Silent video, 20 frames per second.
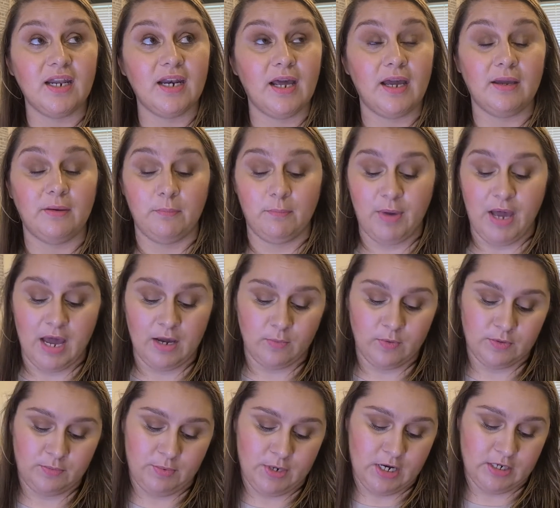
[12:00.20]
I am back
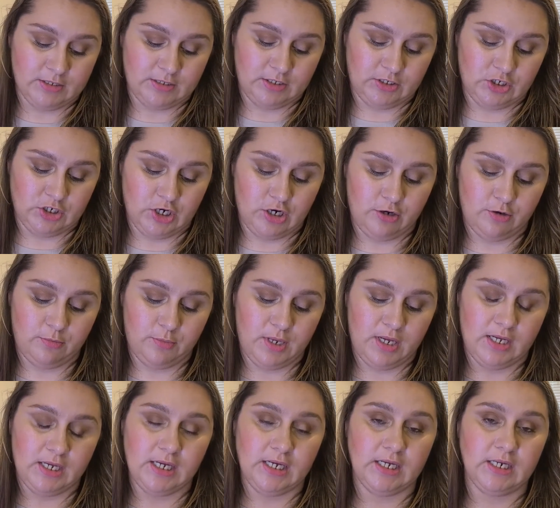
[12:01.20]
with BoxyCharm,
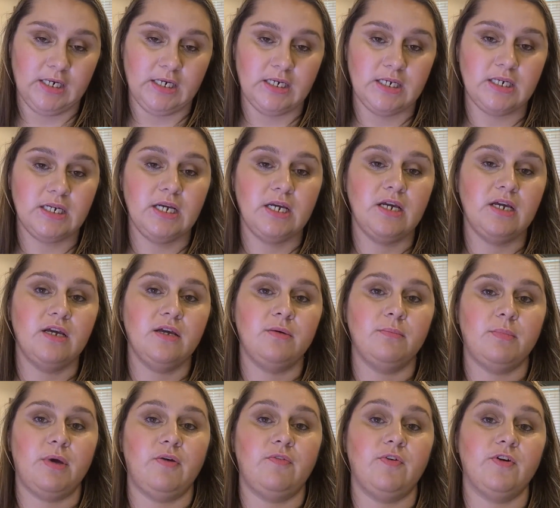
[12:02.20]
and
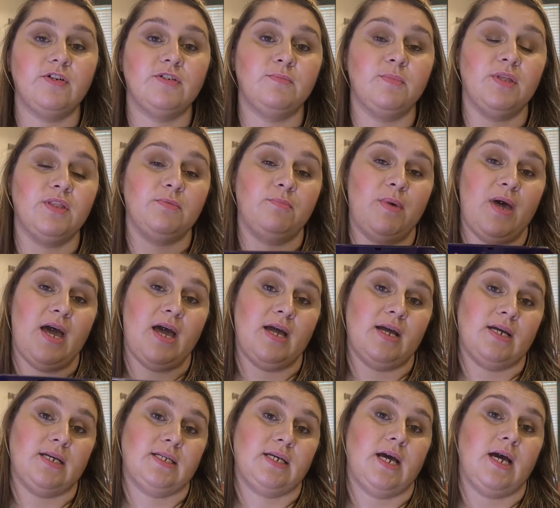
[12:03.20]
my first month
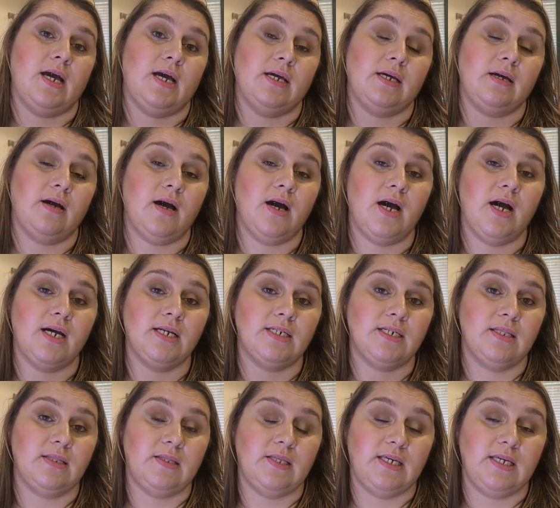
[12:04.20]
back, I got
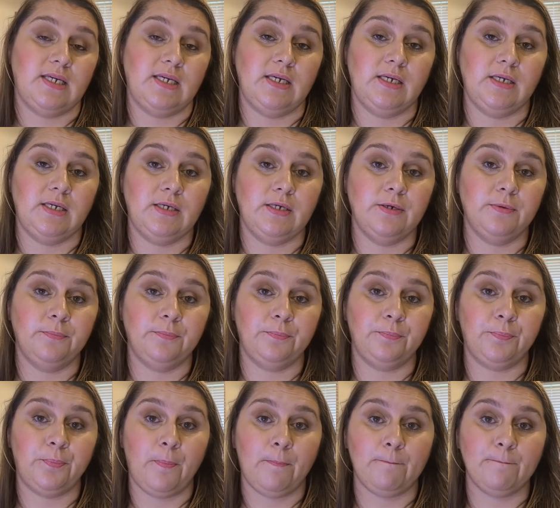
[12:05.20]
the
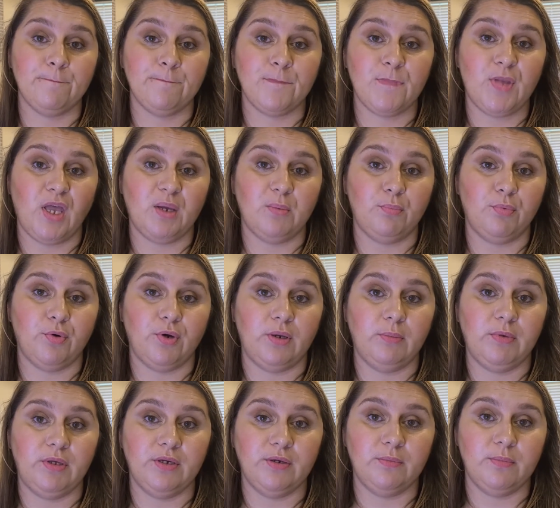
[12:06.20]

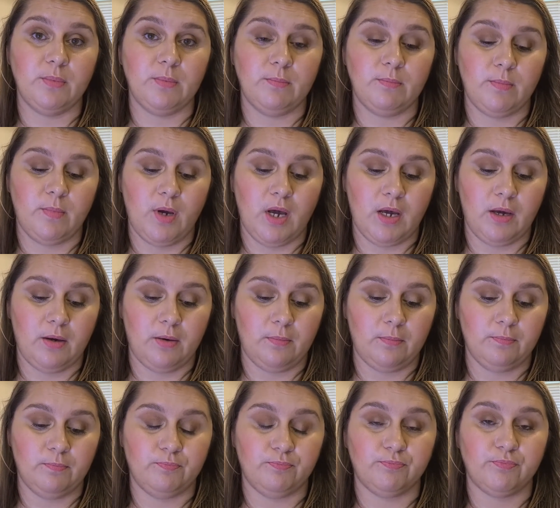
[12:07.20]
premium
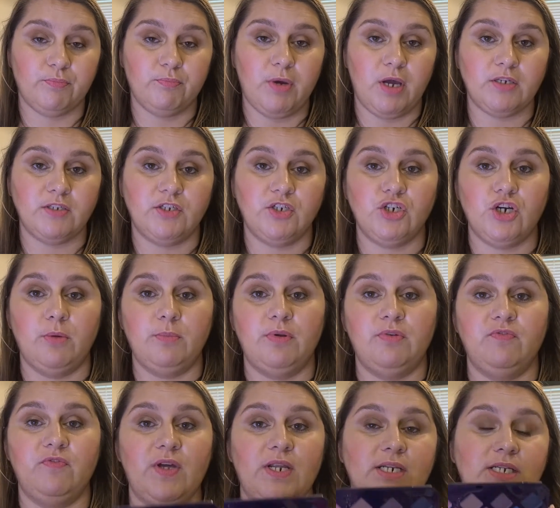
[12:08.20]
BoxyCharm
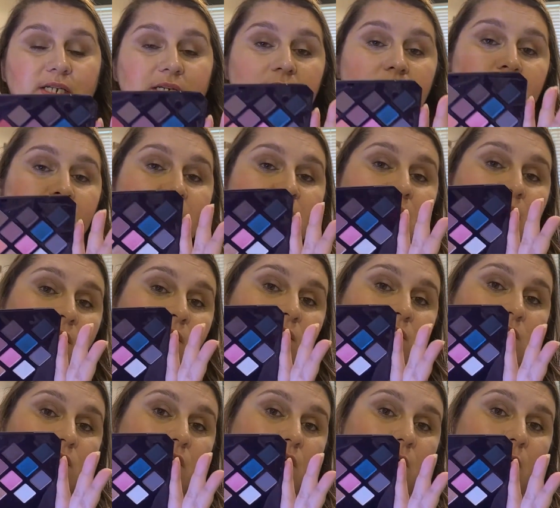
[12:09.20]
and Fenty.
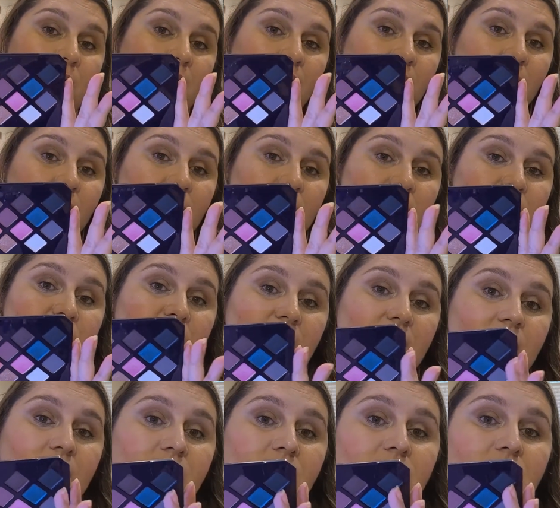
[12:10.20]
So I got
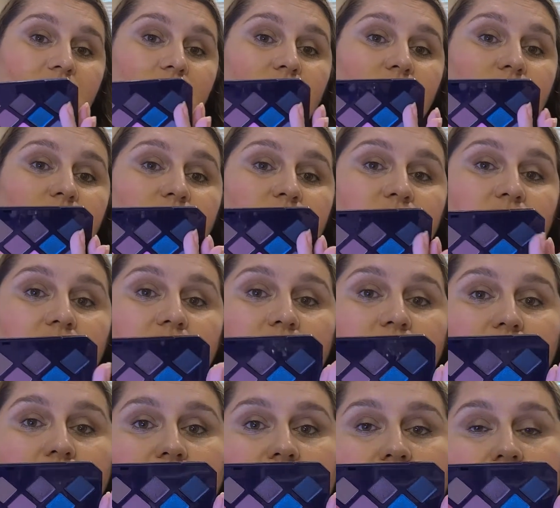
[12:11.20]
this, which
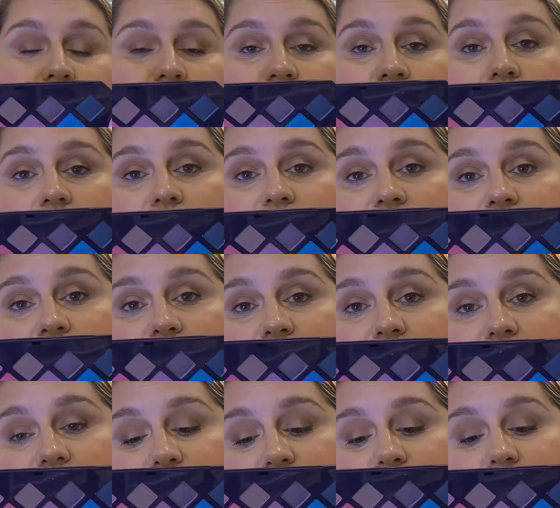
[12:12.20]
I'm gonna try not to
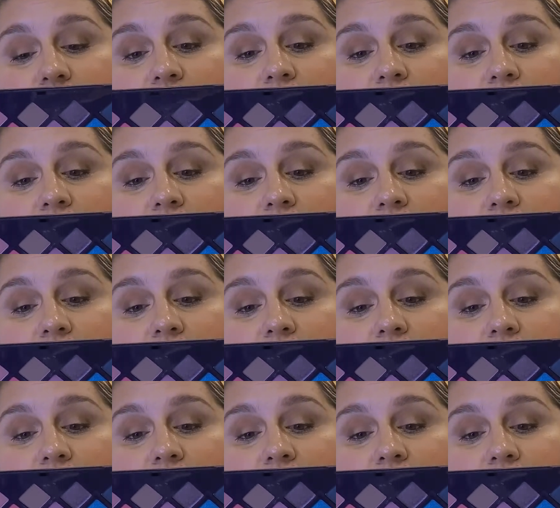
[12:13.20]
blind you.